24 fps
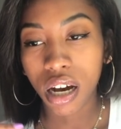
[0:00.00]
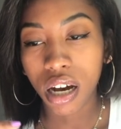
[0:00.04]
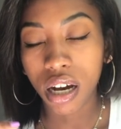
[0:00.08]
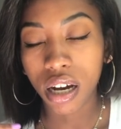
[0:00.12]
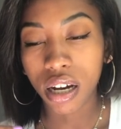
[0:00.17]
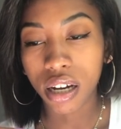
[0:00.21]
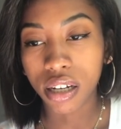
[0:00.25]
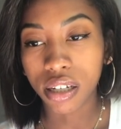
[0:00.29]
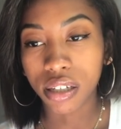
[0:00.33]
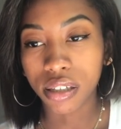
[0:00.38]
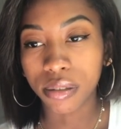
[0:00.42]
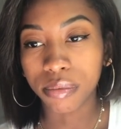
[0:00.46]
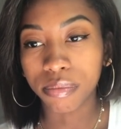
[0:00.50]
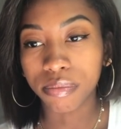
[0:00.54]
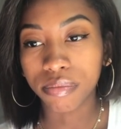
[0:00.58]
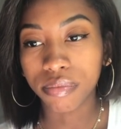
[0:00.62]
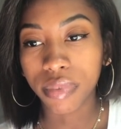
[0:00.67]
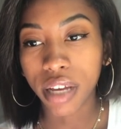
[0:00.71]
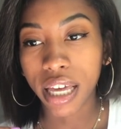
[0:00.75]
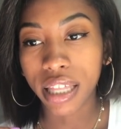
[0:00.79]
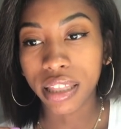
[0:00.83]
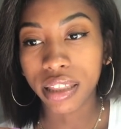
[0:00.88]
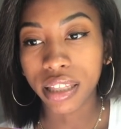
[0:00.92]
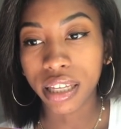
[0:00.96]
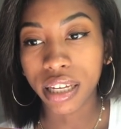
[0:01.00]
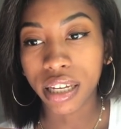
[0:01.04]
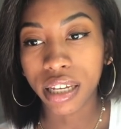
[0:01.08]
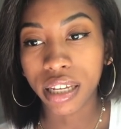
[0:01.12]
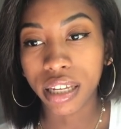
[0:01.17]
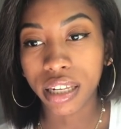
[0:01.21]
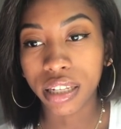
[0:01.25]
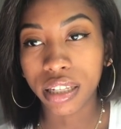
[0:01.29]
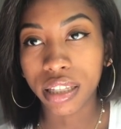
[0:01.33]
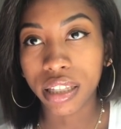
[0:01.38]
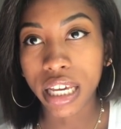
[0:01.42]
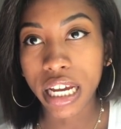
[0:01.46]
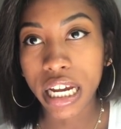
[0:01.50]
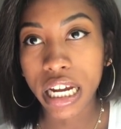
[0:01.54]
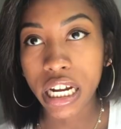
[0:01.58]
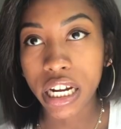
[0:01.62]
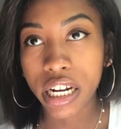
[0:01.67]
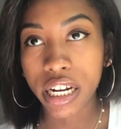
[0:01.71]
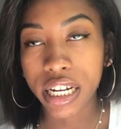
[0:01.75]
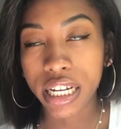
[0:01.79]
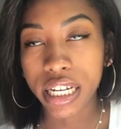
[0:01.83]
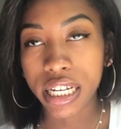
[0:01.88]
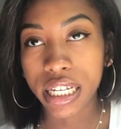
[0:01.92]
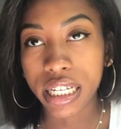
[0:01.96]
Um, and then
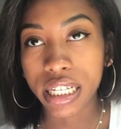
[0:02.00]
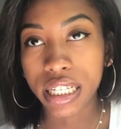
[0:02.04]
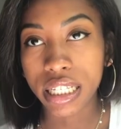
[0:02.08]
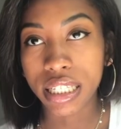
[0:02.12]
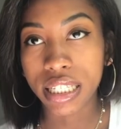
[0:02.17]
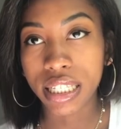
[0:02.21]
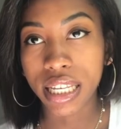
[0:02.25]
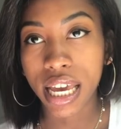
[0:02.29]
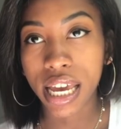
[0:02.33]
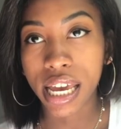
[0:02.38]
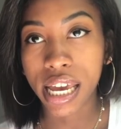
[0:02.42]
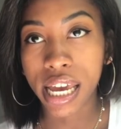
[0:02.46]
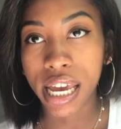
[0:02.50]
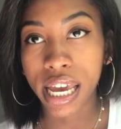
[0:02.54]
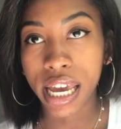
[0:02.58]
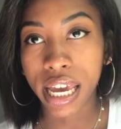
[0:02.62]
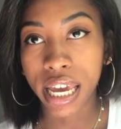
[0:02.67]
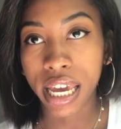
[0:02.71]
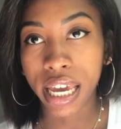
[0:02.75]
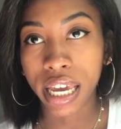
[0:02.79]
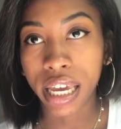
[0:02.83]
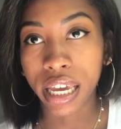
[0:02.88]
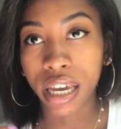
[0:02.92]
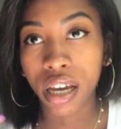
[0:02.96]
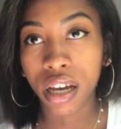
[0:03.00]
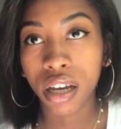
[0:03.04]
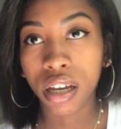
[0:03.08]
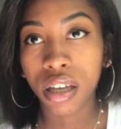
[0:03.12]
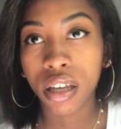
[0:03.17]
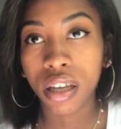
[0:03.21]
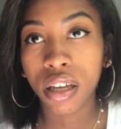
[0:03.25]
there is a,